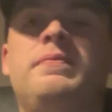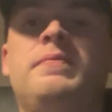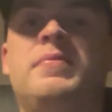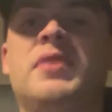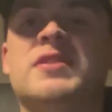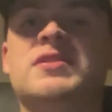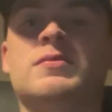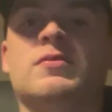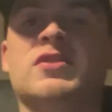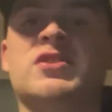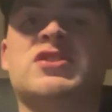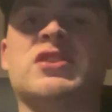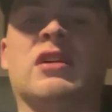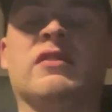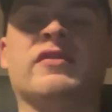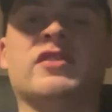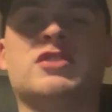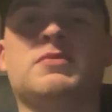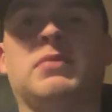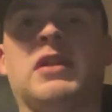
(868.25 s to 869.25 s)
pretty much
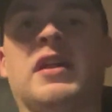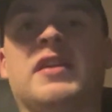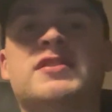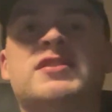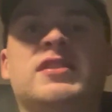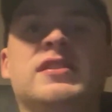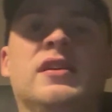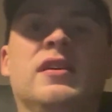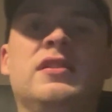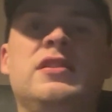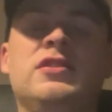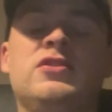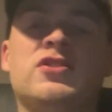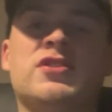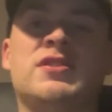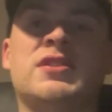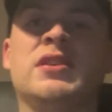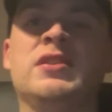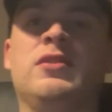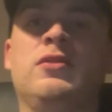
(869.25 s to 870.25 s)
self-explanatory, and you
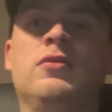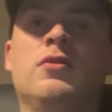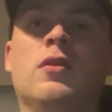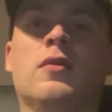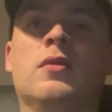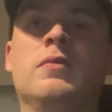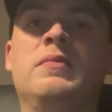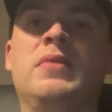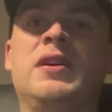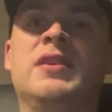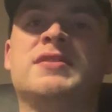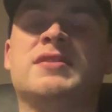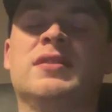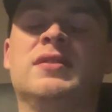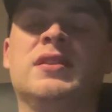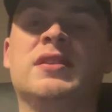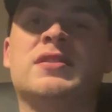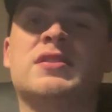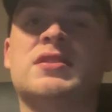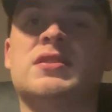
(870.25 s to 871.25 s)
just take Hugo Humbert
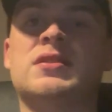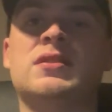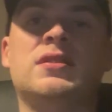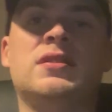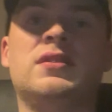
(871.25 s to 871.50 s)
in this